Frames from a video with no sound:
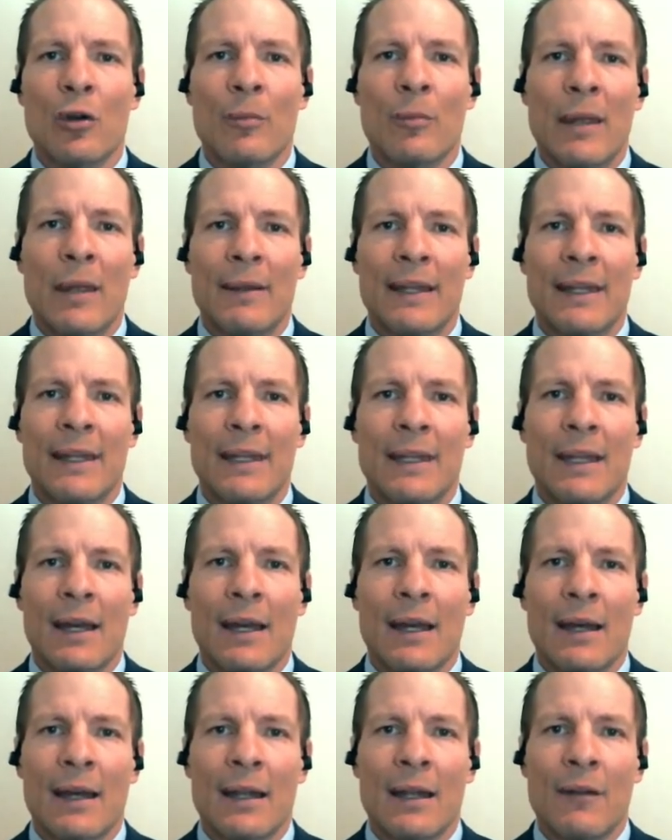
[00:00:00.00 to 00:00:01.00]
or maybe
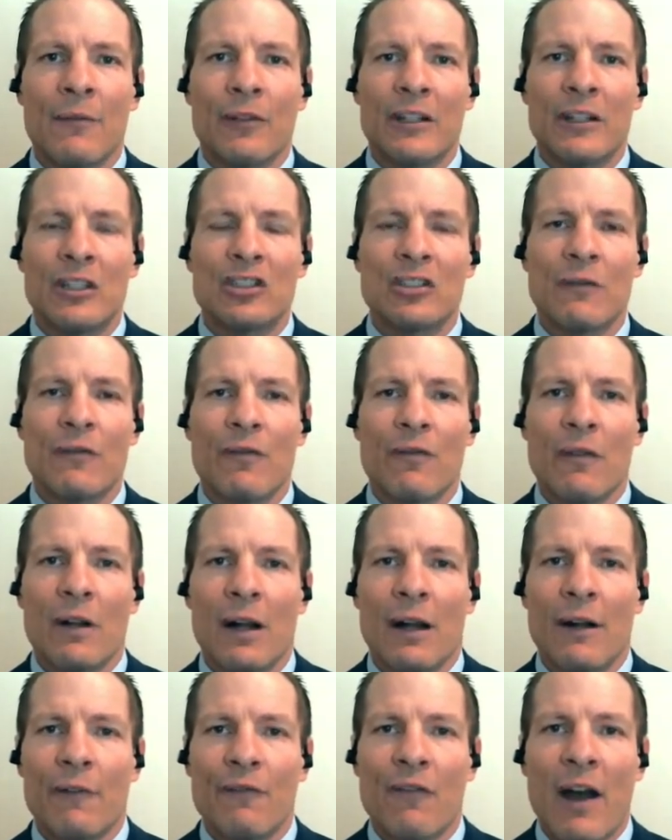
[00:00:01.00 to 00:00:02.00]
an inflation
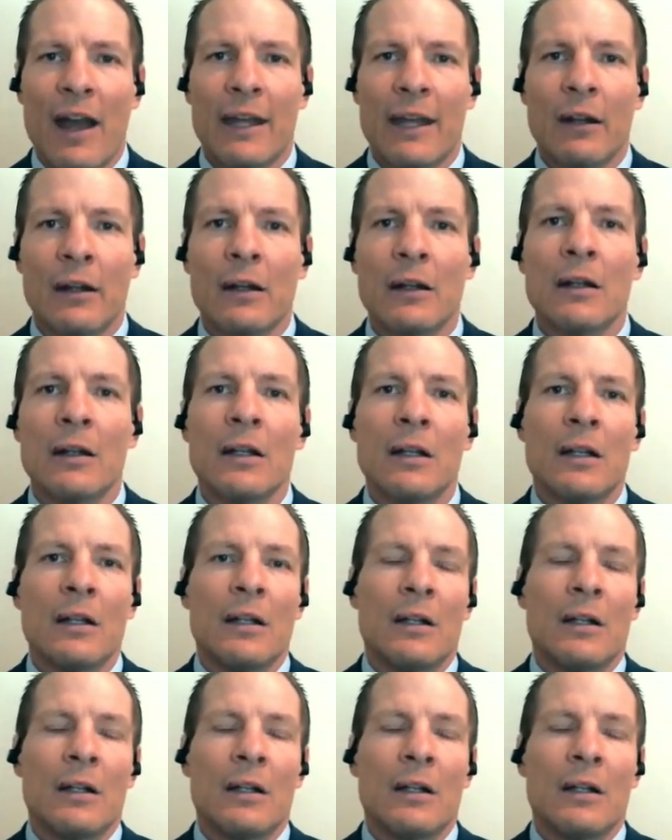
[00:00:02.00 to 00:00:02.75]
fighter.